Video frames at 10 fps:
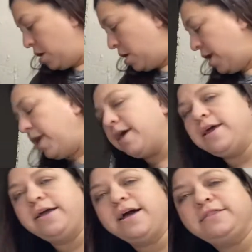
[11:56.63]
And
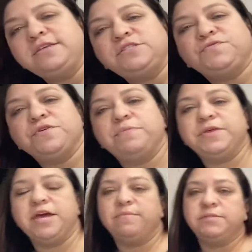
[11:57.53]
I got this from
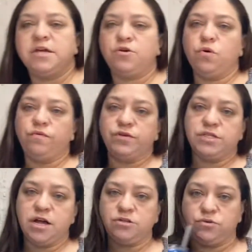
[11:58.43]
the Amazon
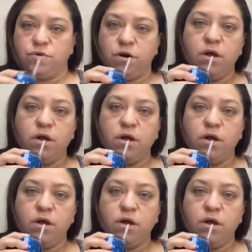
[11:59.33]
Overstock store